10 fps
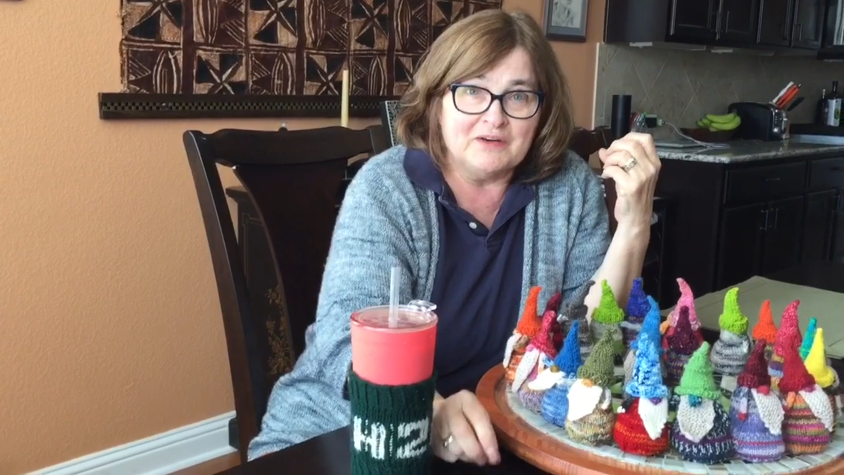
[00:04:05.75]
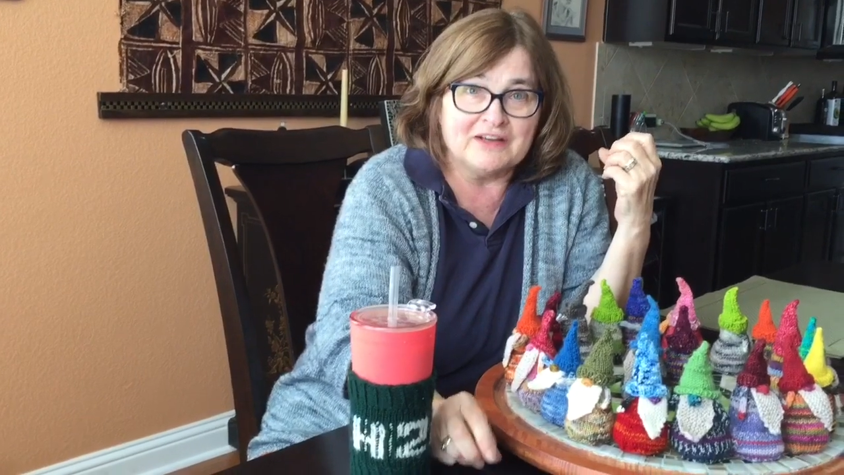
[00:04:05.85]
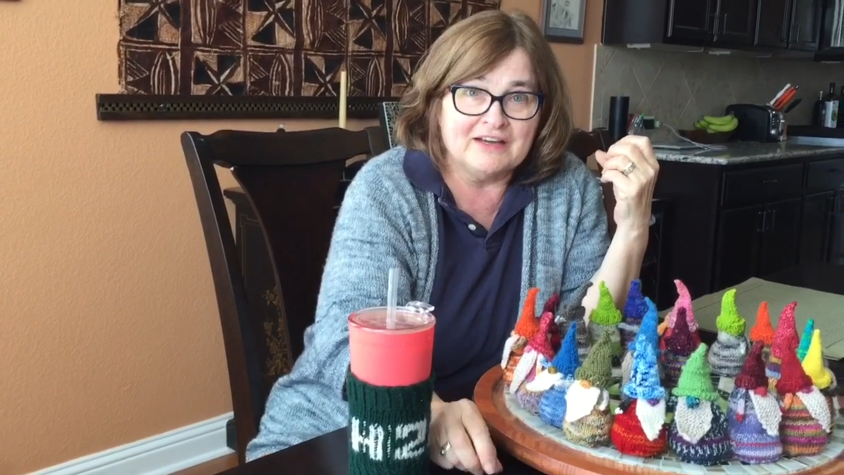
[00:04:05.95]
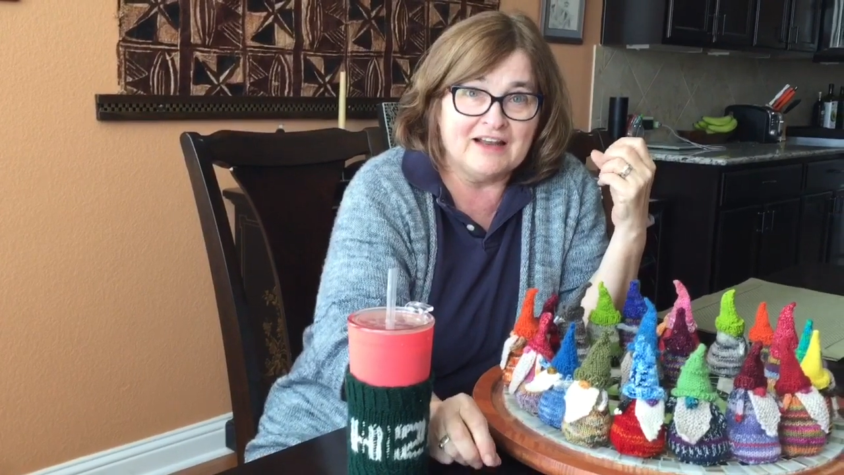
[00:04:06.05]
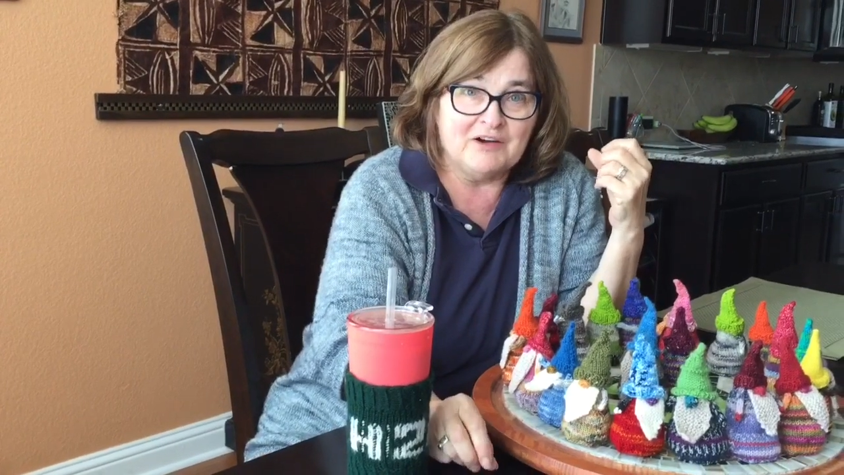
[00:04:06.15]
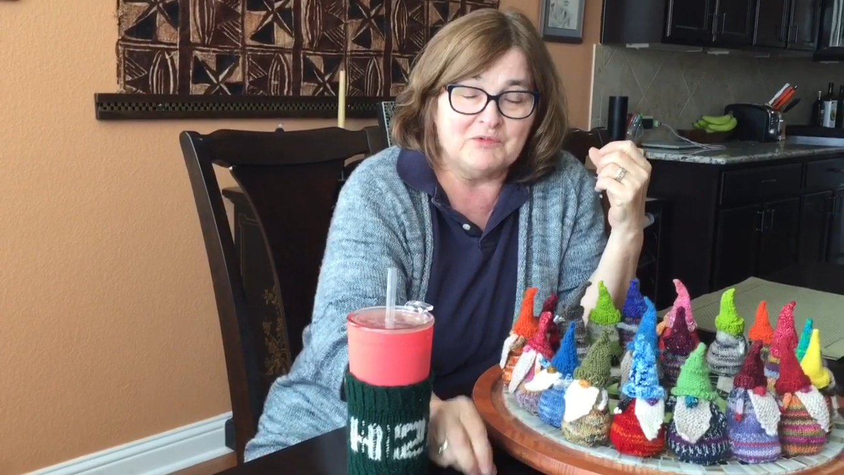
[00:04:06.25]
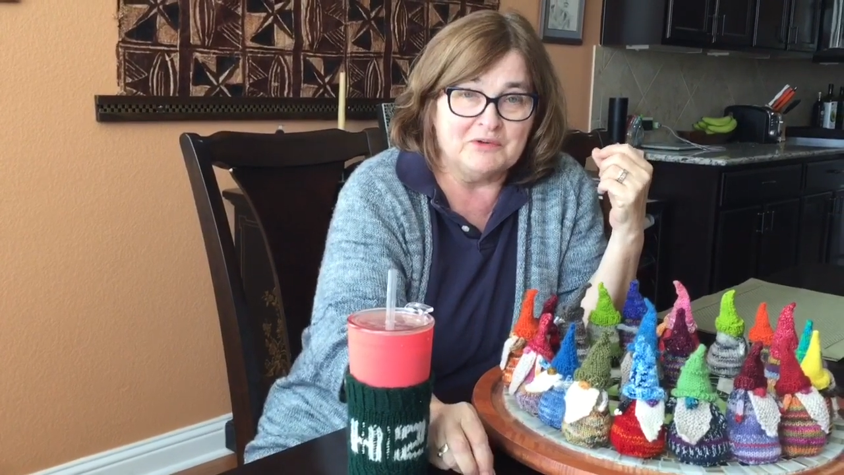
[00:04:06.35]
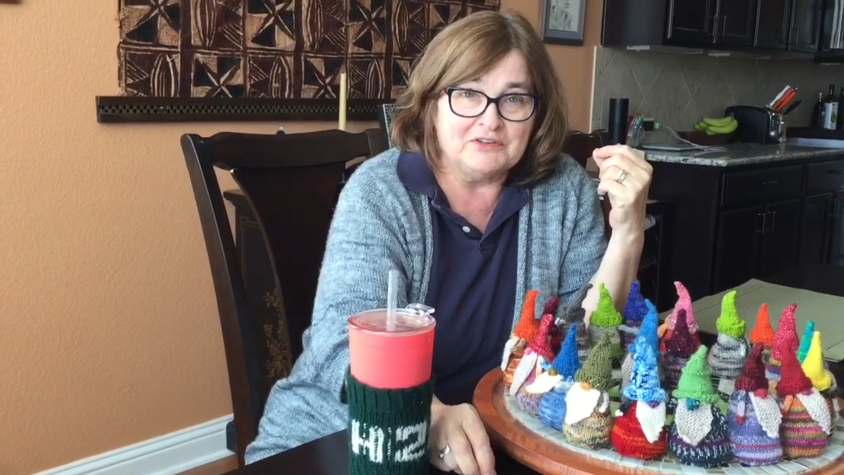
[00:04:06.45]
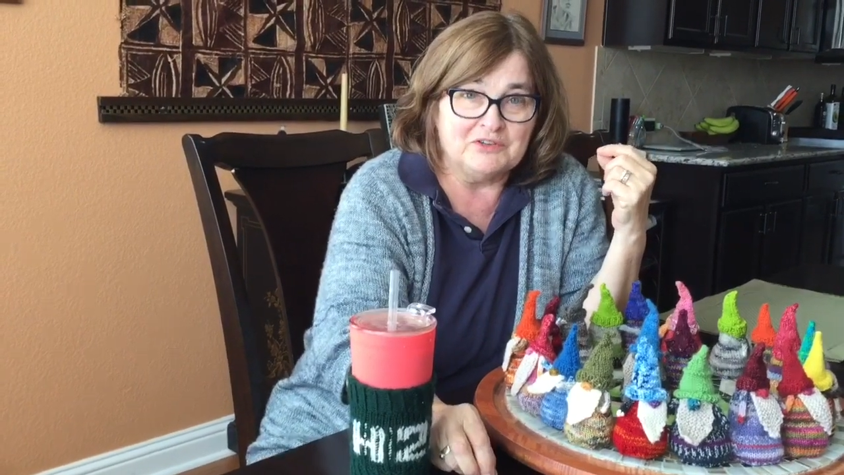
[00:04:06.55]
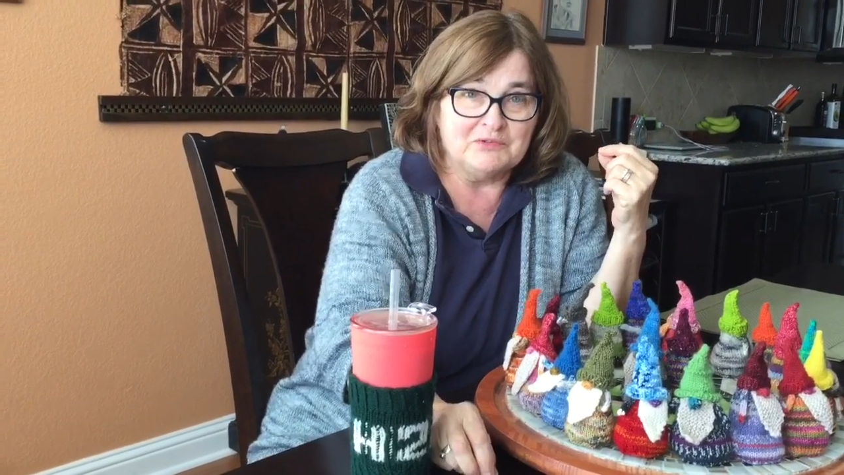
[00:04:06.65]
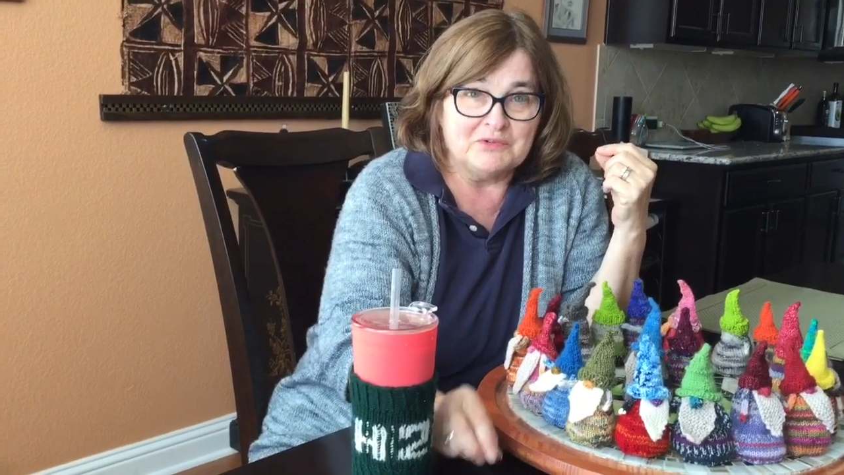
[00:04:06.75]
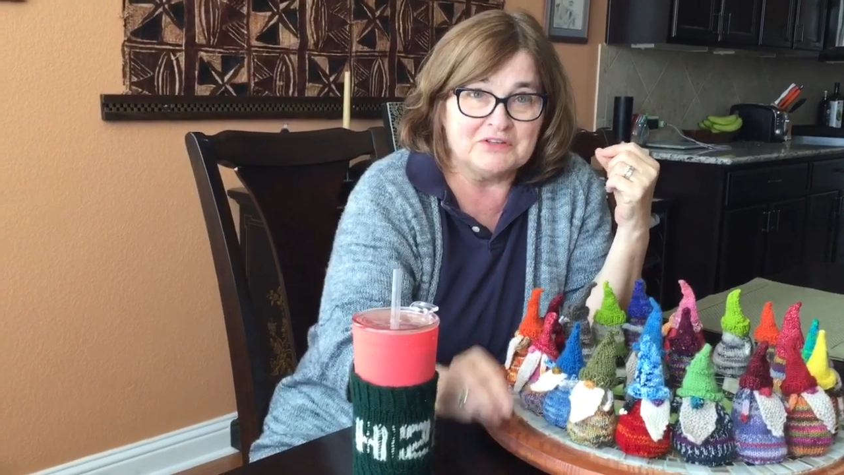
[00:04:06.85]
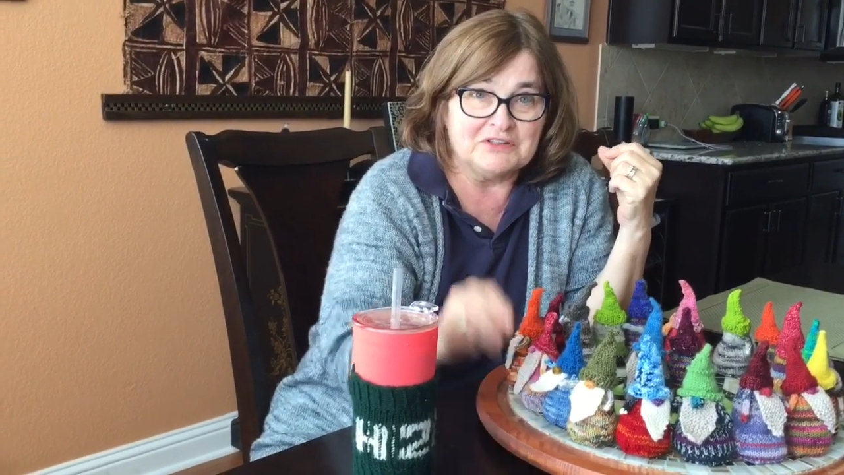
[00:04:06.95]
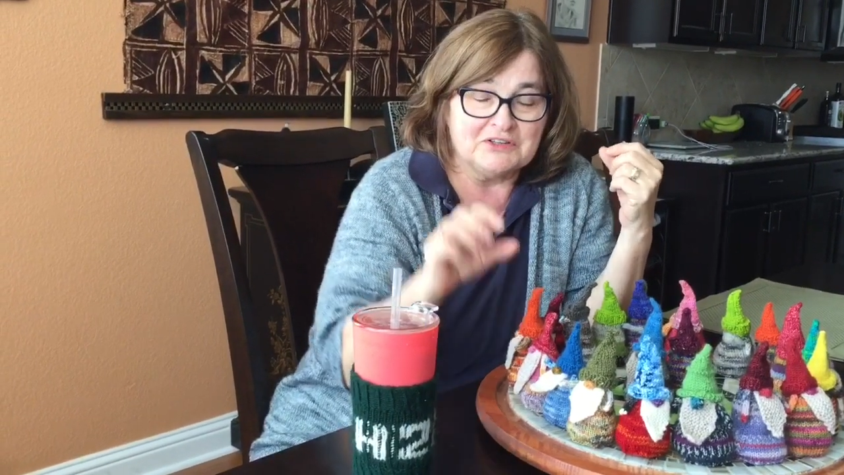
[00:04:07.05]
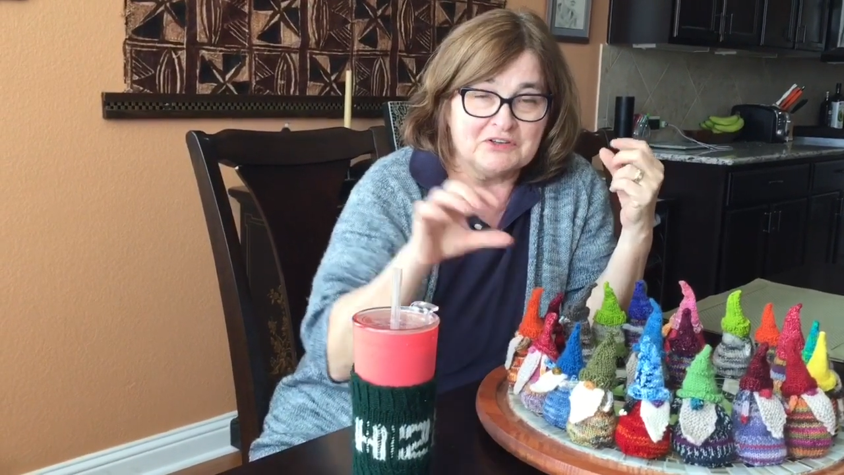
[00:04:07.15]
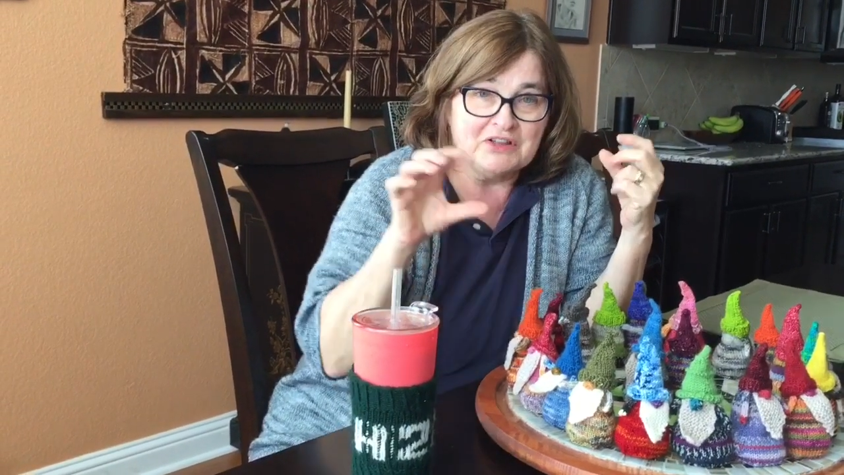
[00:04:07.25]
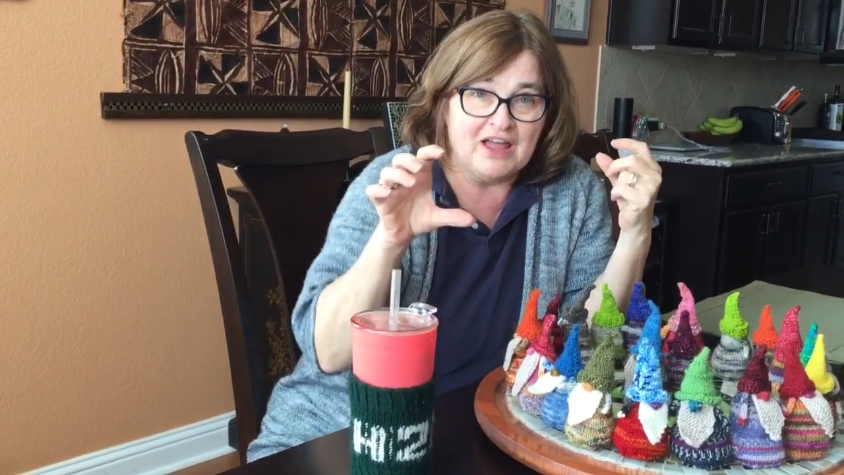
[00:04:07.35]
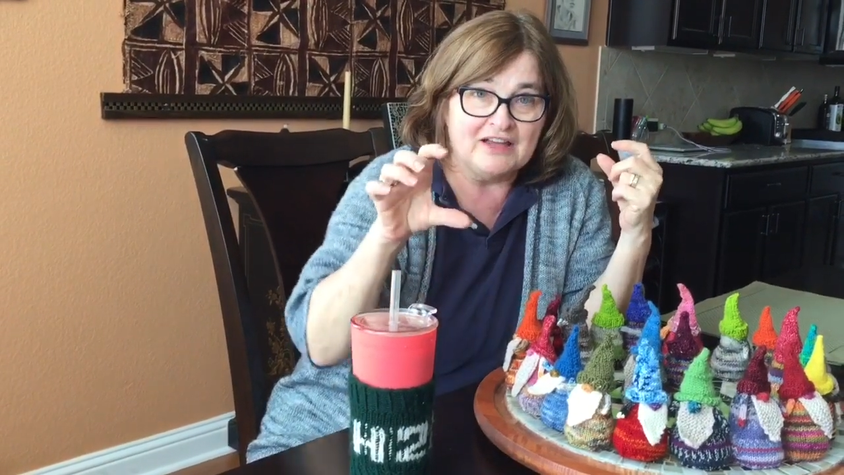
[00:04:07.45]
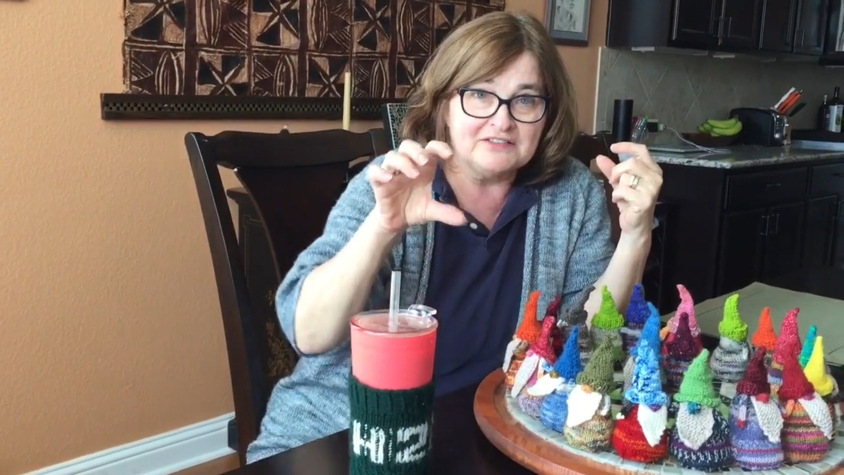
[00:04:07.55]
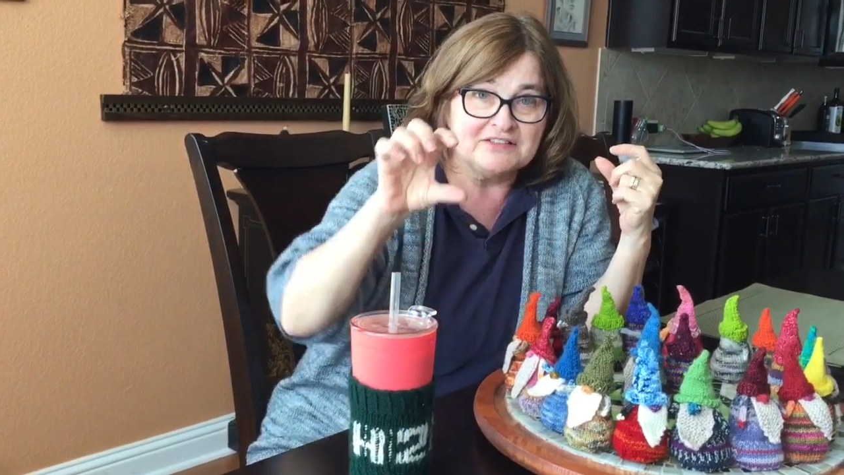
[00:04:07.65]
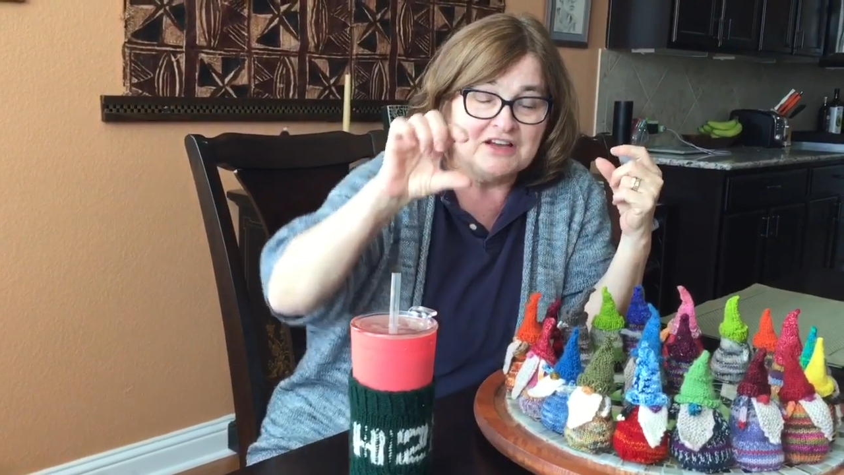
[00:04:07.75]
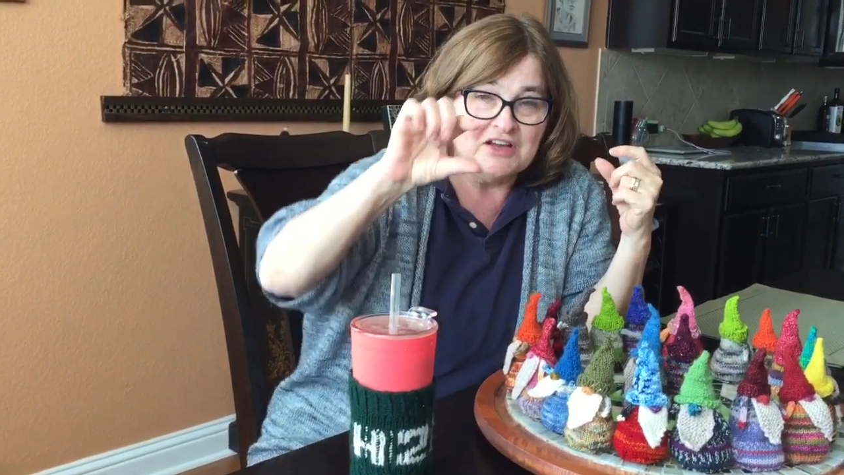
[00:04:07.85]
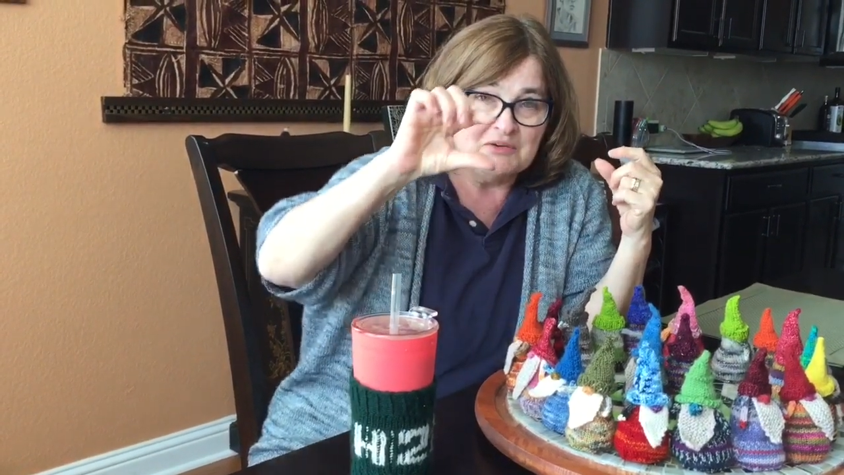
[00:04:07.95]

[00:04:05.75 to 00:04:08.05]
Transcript: a cutout window with clear glass